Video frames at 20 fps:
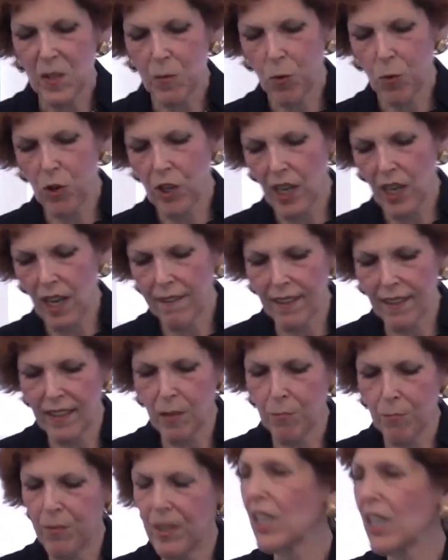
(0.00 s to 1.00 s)
point, I think
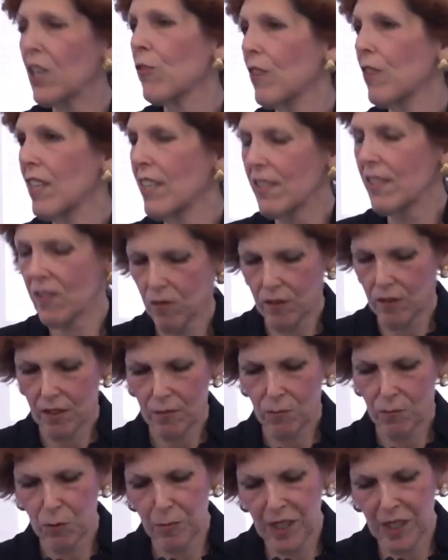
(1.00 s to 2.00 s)
the bigger risk
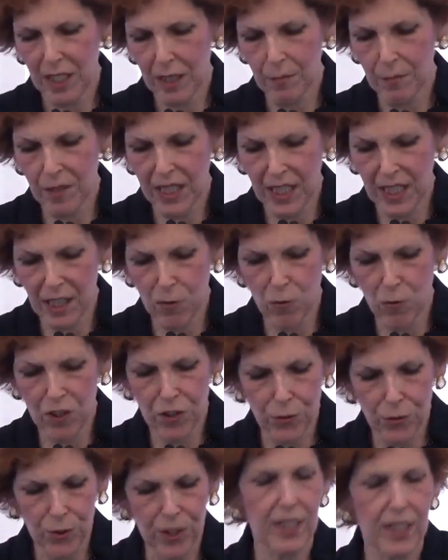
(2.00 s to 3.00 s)
would be to begin
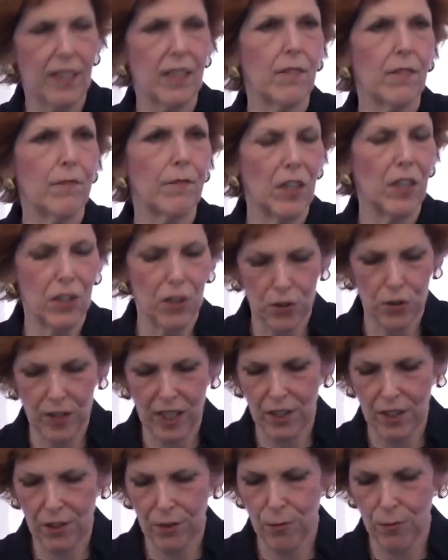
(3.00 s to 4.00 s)
reducing the funds
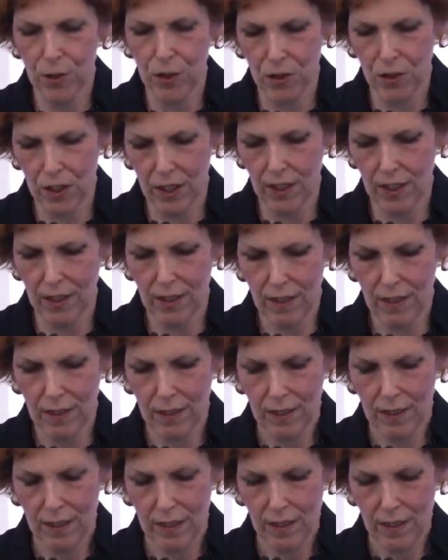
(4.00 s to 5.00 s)
rate too early.
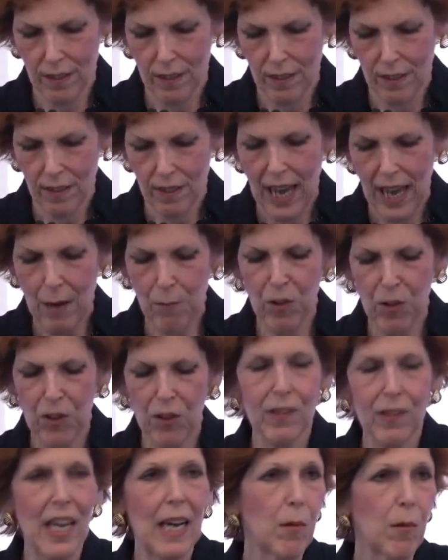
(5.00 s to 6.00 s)
And with
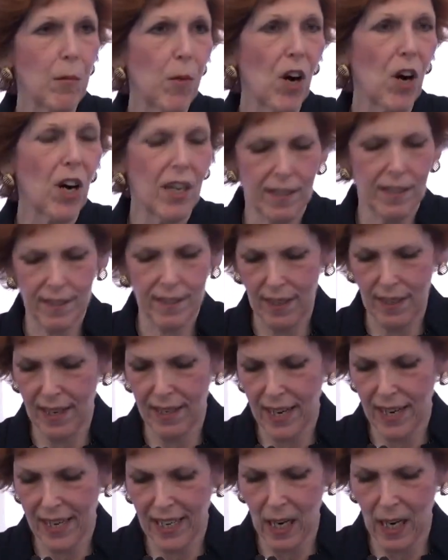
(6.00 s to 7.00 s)
labor markets
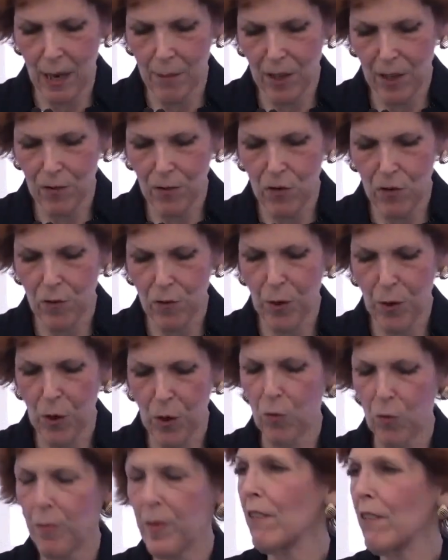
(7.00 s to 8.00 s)
and economic growth both being